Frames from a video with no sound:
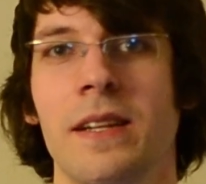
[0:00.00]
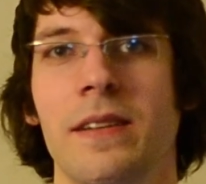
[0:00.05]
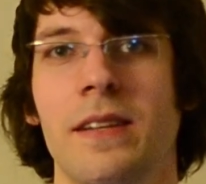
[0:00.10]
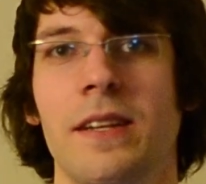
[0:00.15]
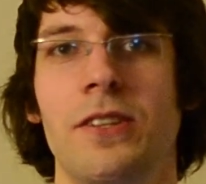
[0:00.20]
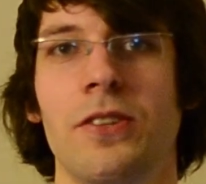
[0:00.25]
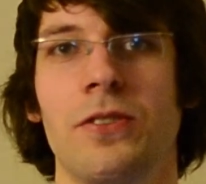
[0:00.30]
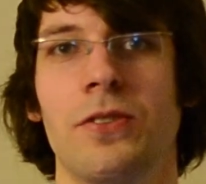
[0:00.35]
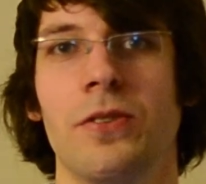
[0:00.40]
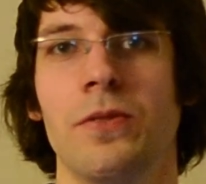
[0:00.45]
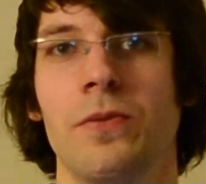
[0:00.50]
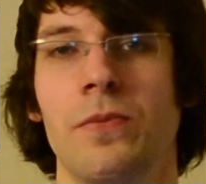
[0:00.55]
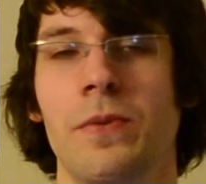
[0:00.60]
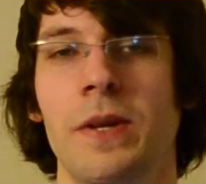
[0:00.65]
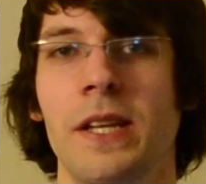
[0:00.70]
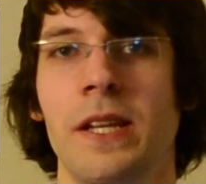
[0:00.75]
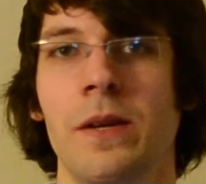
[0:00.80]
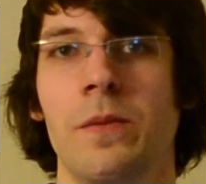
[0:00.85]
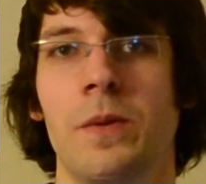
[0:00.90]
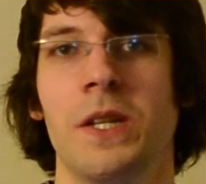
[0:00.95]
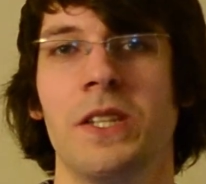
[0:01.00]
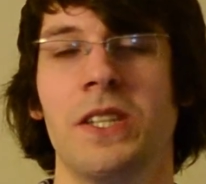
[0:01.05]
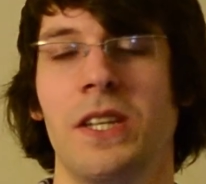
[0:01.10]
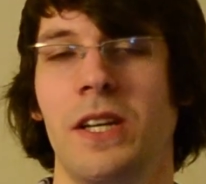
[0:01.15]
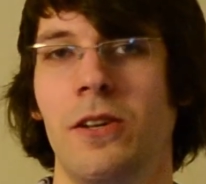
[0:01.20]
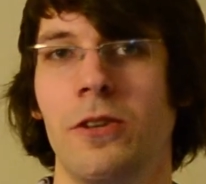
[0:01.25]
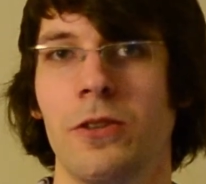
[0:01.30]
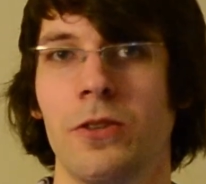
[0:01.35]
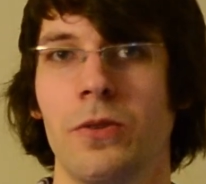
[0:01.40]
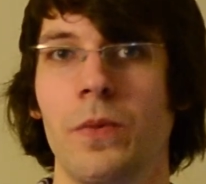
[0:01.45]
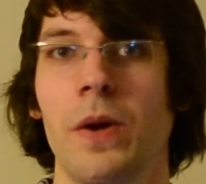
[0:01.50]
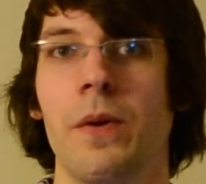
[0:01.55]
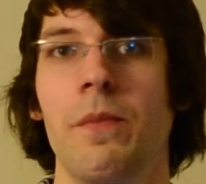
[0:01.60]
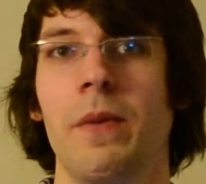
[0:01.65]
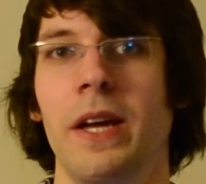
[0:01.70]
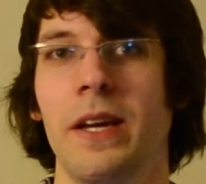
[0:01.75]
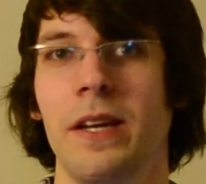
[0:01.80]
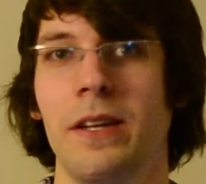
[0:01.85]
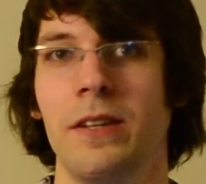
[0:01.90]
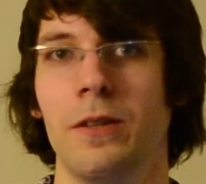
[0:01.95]
that you should really watch out when
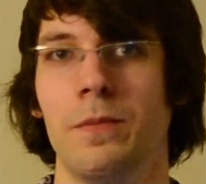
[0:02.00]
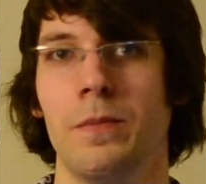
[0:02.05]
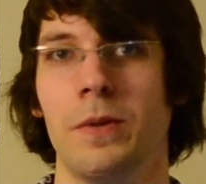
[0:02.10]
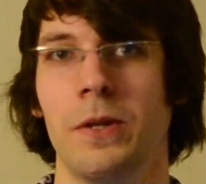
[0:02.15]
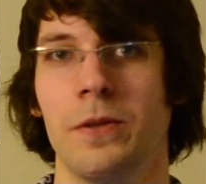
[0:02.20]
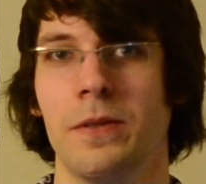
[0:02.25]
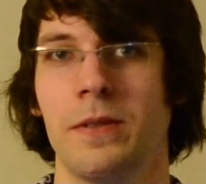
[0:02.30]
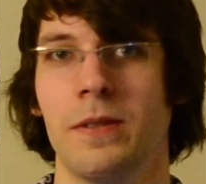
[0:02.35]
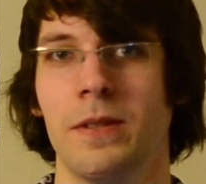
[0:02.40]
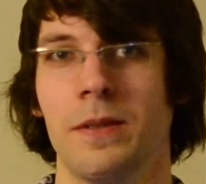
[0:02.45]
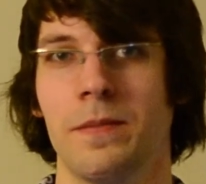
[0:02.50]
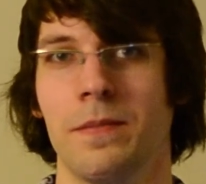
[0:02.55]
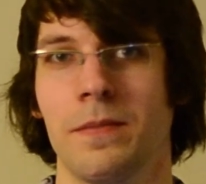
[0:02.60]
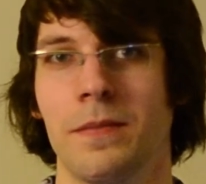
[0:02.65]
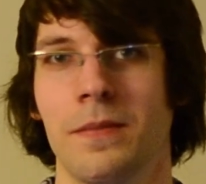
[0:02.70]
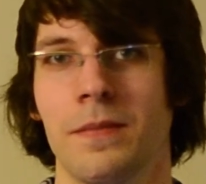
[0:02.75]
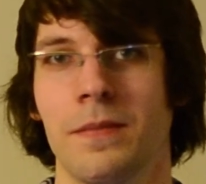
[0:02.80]
making your poster.